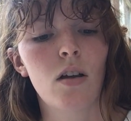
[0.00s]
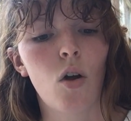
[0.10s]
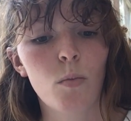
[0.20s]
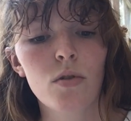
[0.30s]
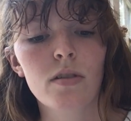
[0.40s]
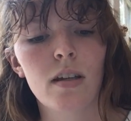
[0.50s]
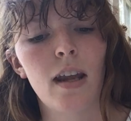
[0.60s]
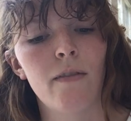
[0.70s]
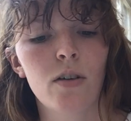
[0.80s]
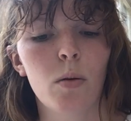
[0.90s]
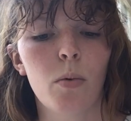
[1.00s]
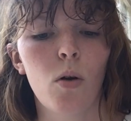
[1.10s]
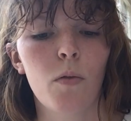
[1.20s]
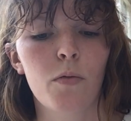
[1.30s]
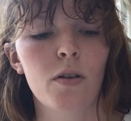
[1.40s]
almost
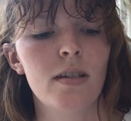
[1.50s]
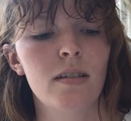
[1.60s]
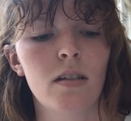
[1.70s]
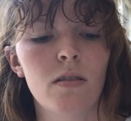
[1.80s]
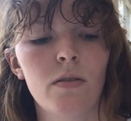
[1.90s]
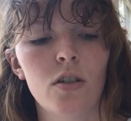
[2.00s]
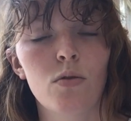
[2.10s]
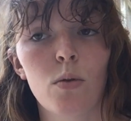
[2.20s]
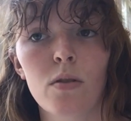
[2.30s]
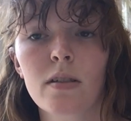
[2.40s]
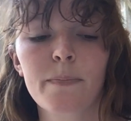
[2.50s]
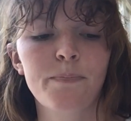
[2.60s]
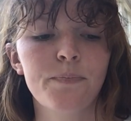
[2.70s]
inevitable for these individuals.